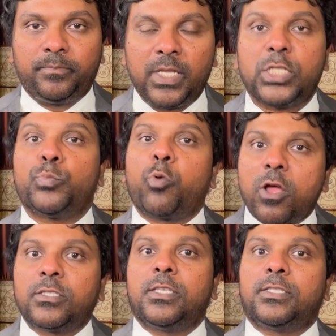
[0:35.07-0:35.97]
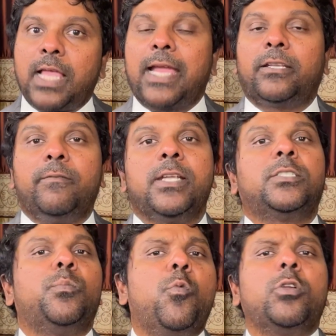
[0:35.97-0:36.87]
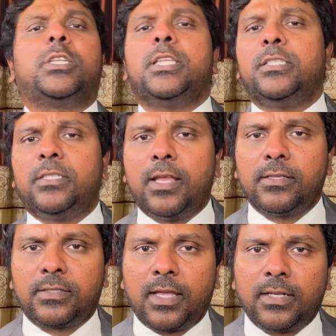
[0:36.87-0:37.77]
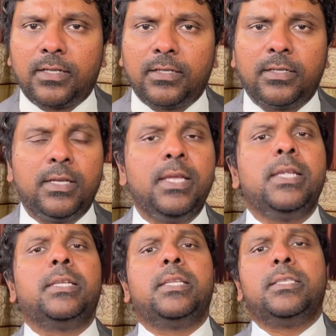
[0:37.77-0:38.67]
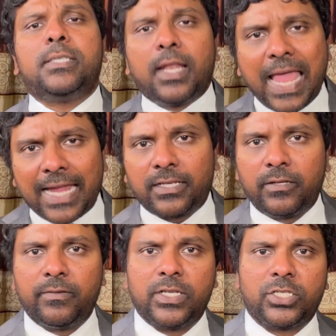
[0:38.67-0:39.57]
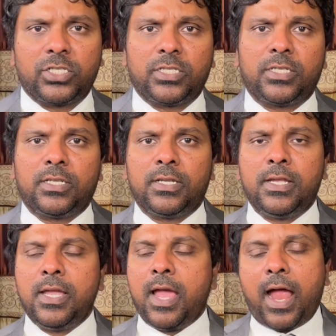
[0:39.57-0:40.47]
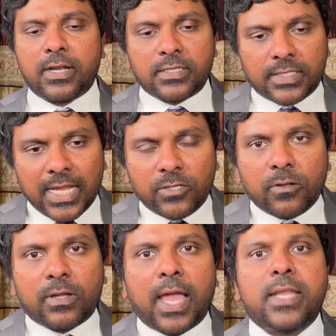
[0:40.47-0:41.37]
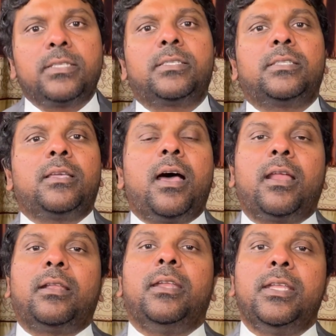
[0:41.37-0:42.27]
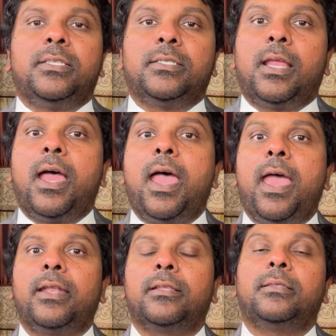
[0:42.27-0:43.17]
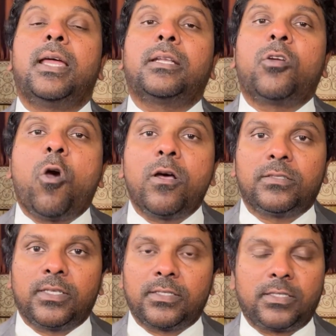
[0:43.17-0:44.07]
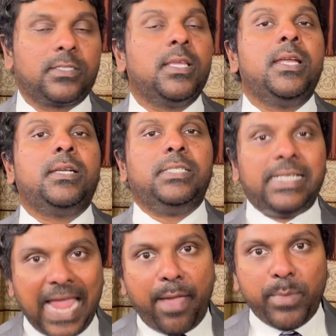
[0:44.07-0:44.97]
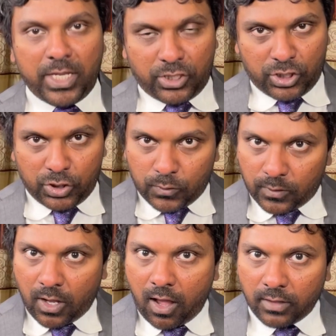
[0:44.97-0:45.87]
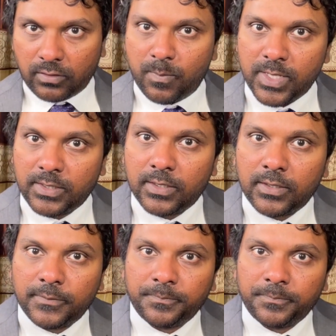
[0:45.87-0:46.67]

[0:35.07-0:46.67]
This process activates more T cells and uh, T cell activation and cytokines are released and that causes damage to the heart muscle.